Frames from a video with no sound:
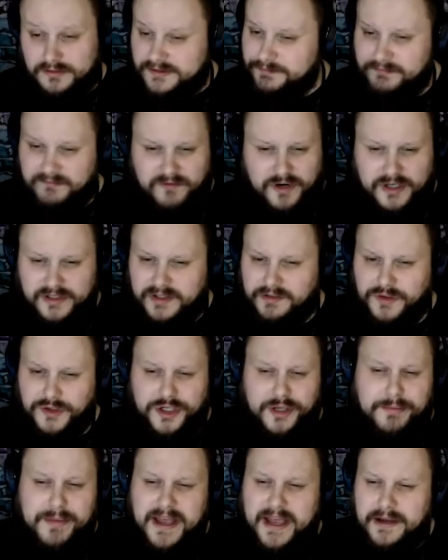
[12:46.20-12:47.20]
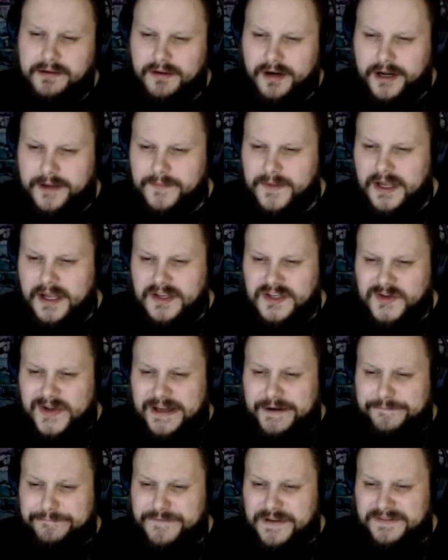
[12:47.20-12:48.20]
Really, really bad, right? So out
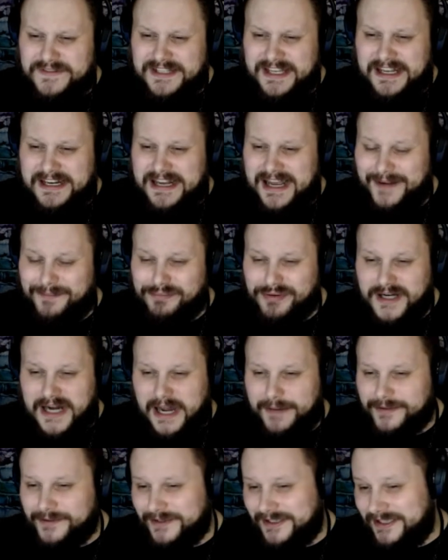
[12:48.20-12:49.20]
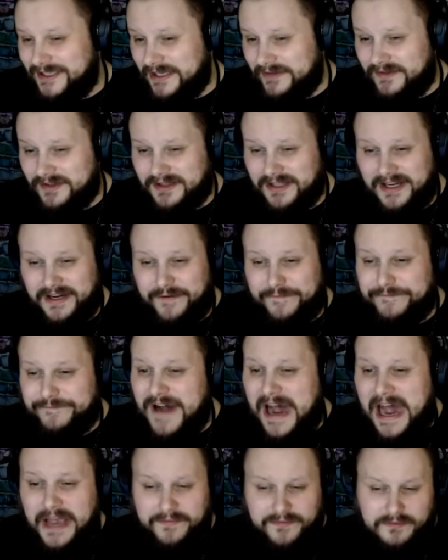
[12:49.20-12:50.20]
of 15, I'd probably give it like a
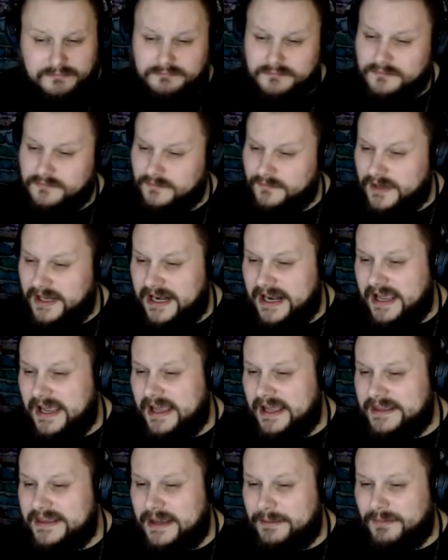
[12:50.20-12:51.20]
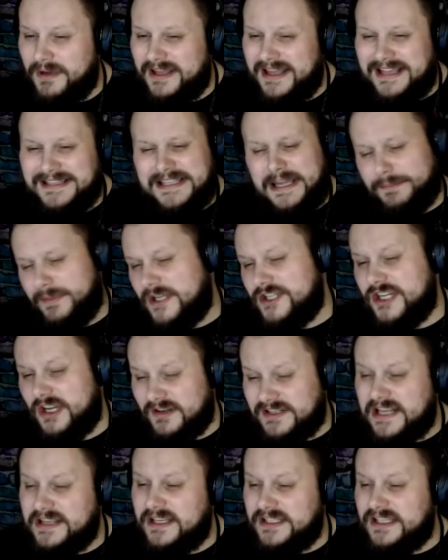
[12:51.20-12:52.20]
5. And that's not being
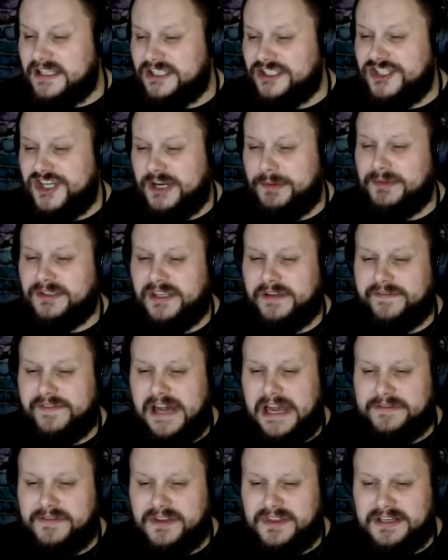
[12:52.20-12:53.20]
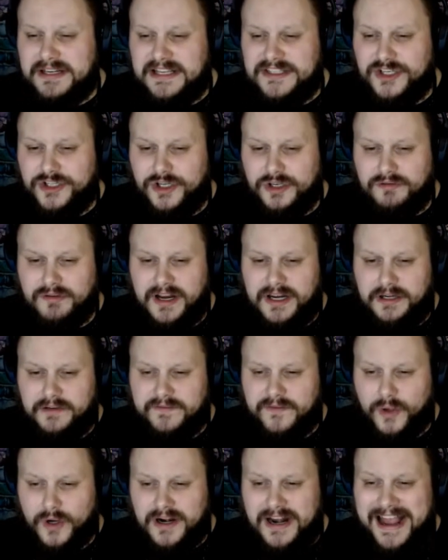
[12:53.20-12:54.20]
generous. I think it's like legitimately a 5. I think that's a good rating
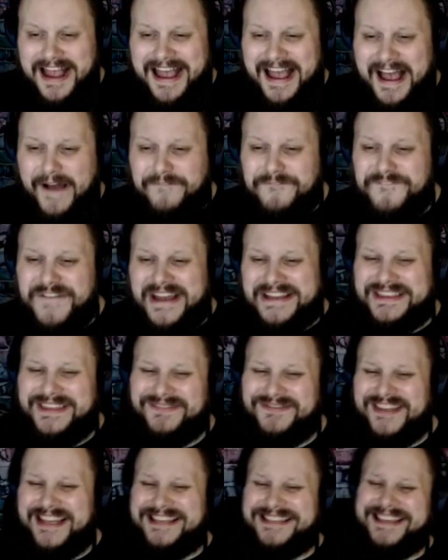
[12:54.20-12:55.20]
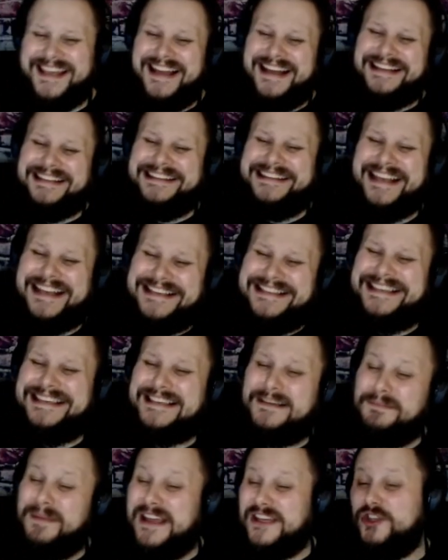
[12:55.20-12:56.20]
for it. Effectiveness. Does
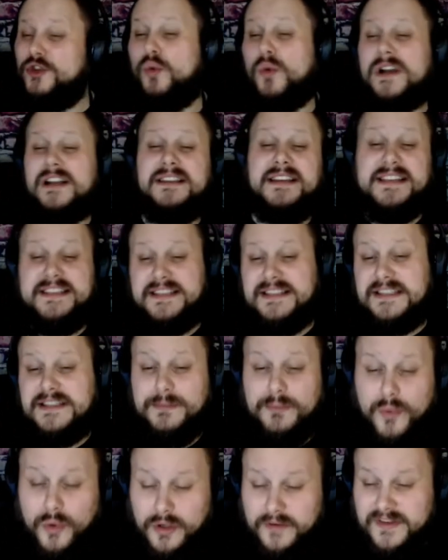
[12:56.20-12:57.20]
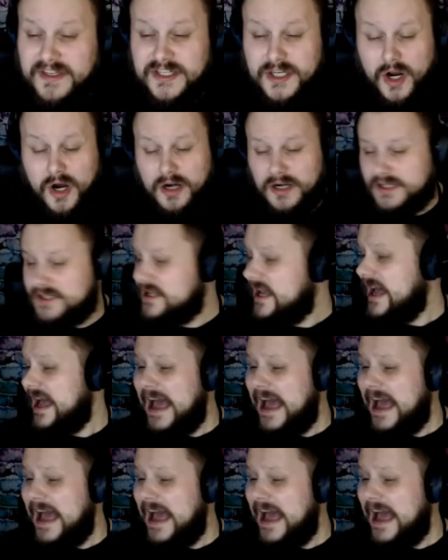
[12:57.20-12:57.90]
this make you want to listen to more of this artist?